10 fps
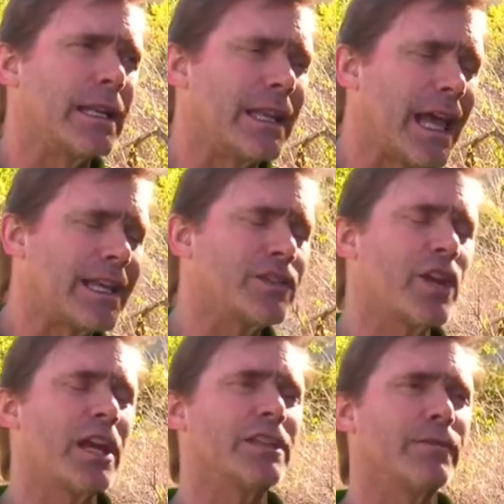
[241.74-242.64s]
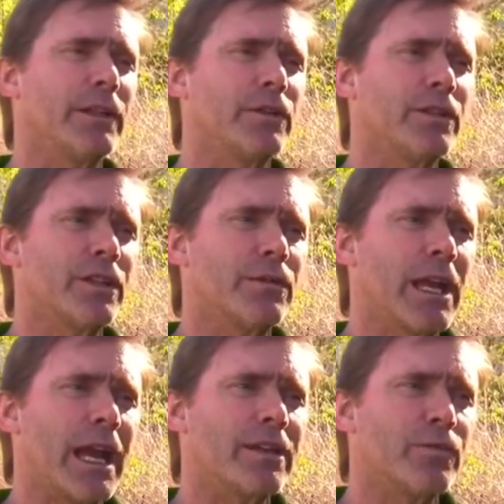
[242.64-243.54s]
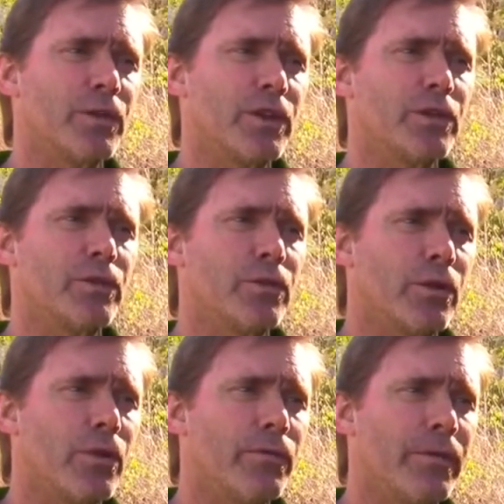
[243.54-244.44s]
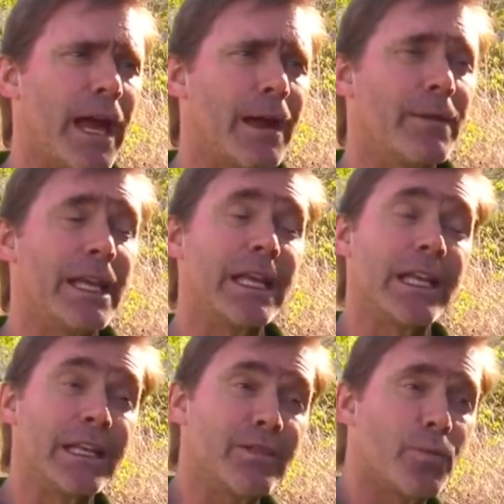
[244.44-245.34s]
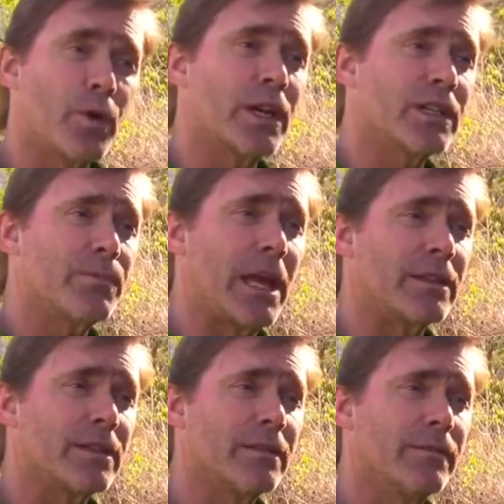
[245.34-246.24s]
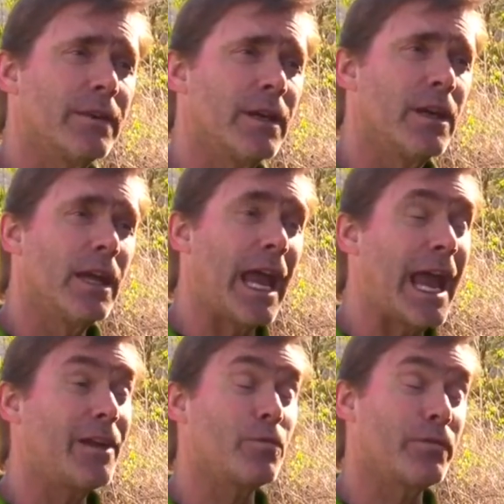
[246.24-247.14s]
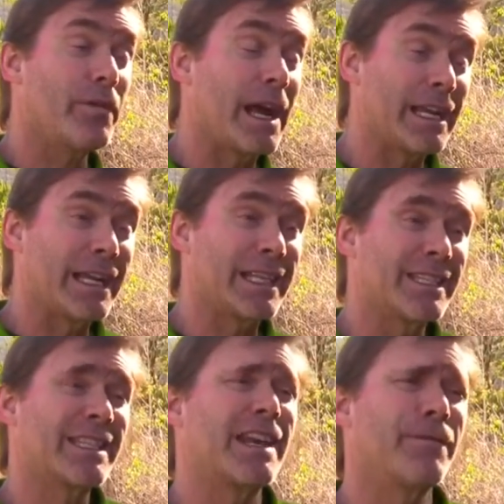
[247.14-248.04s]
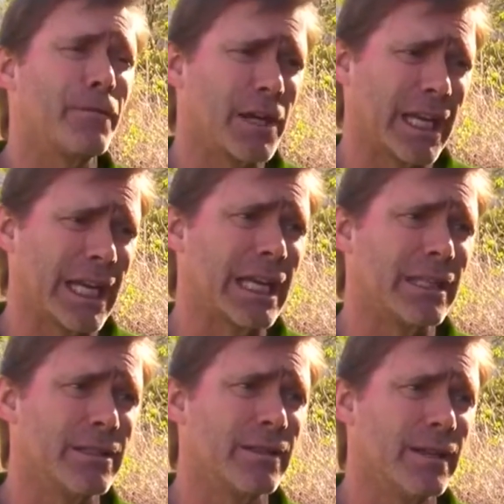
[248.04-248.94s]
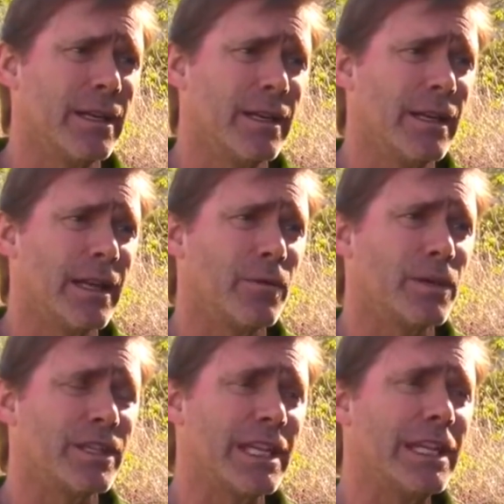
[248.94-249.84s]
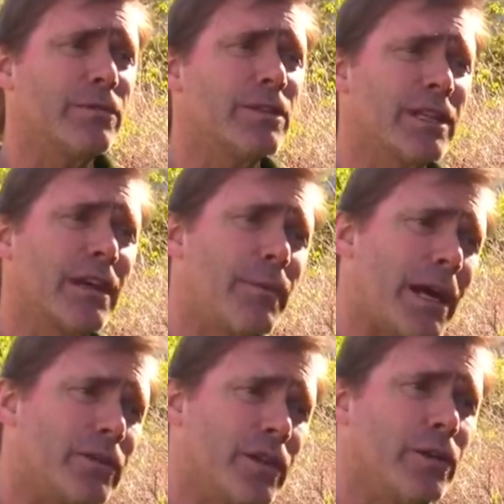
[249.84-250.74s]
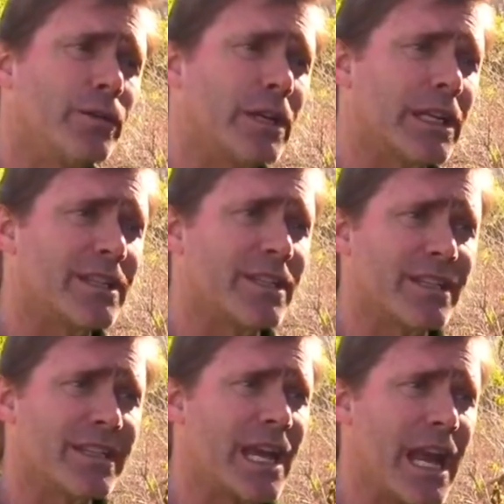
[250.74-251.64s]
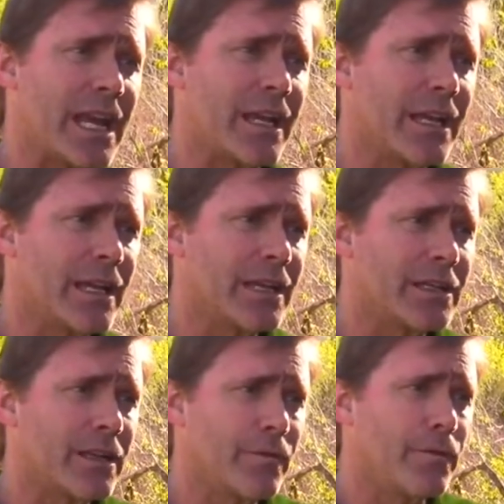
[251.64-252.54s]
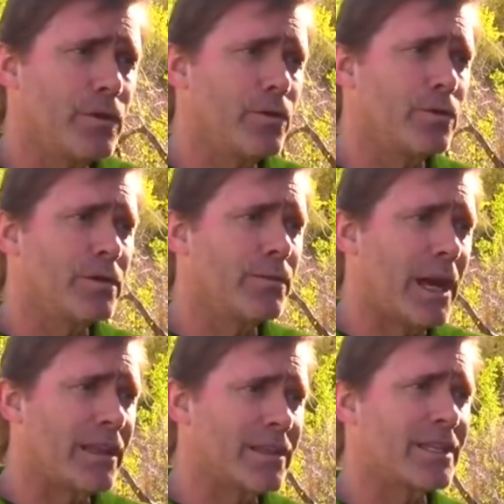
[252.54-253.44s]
Less chance of allergic reaction with the new Crofab. It is more expensive, and we're finding it's safer in kids. And what's interesting about children is the snake is confused by the